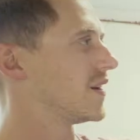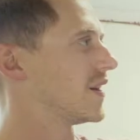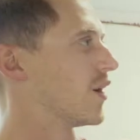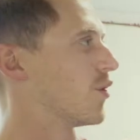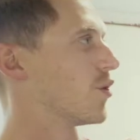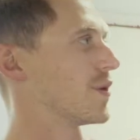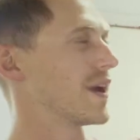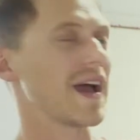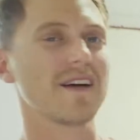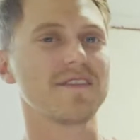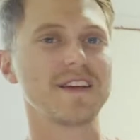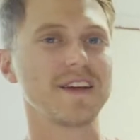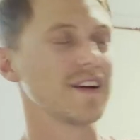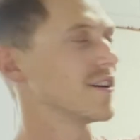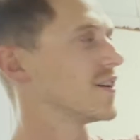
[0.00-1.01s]
Now what we have
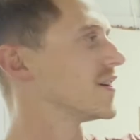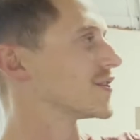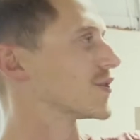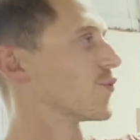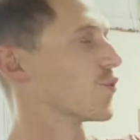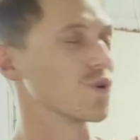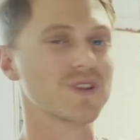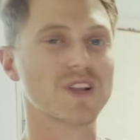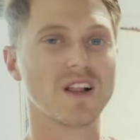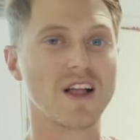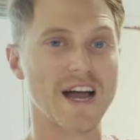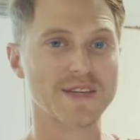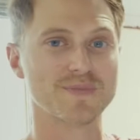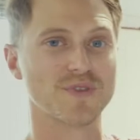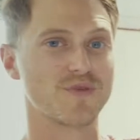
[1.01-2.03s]
here is a
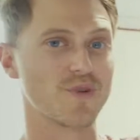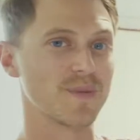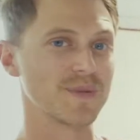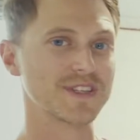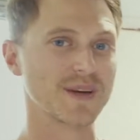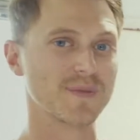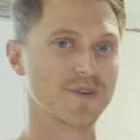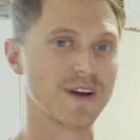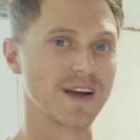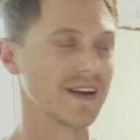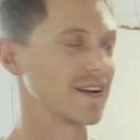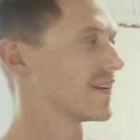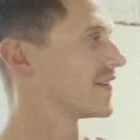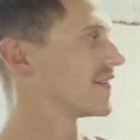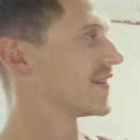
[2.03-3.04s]
world-class performance
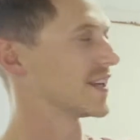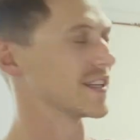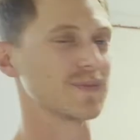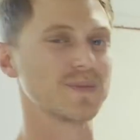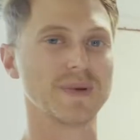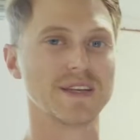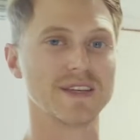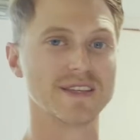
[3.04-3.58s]
upgrade that's been